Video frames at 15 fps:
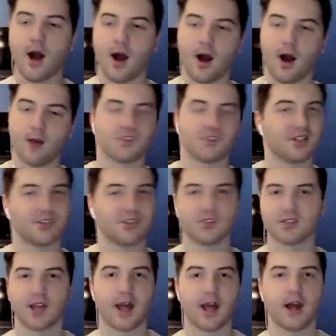So they
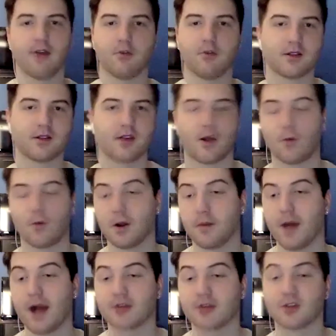just like, hey, everybody's got to wear a
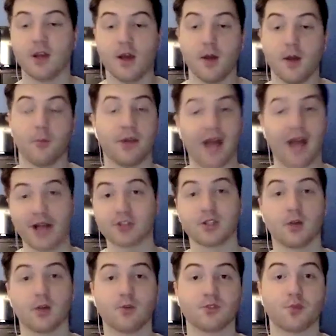mask. But
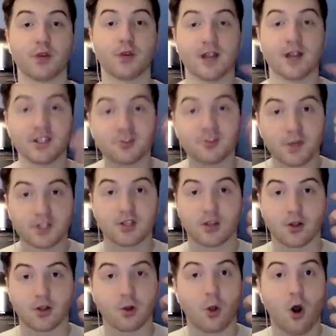actually, it was pretty nice, especially
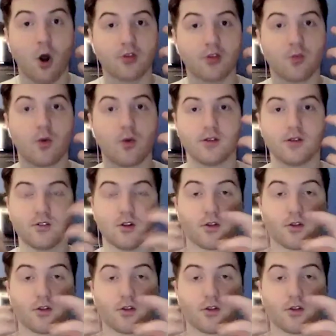the cloth ones.